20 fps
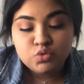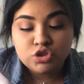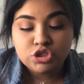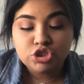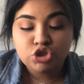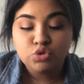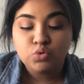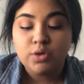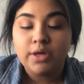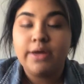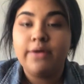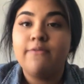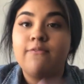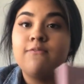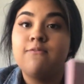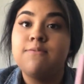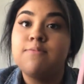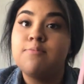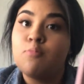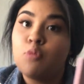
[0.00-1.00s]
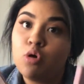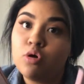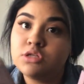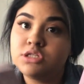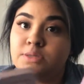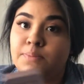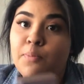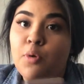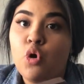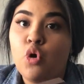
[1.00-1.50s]
We're doing
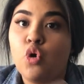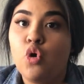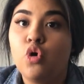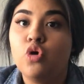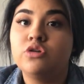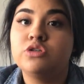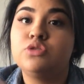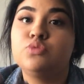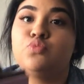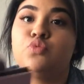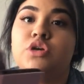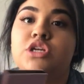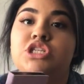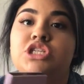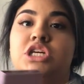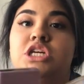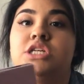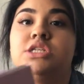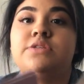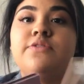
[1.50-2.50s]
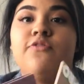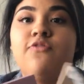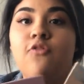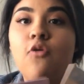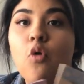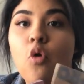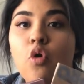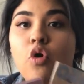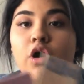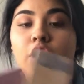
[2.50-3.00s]
multiples, which is
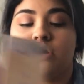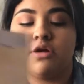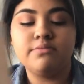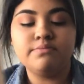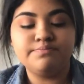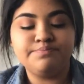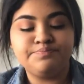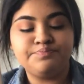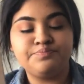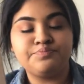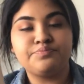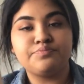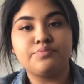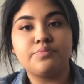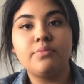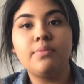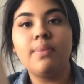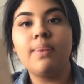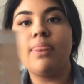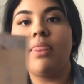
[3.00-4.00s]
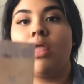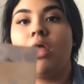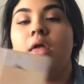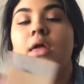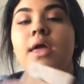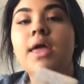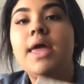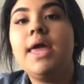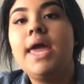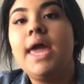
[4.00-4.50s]
4.
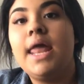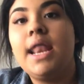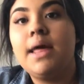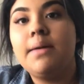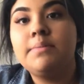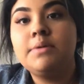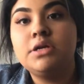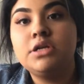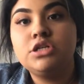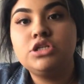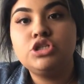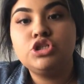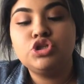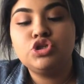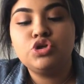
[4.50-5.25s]
And I'm going to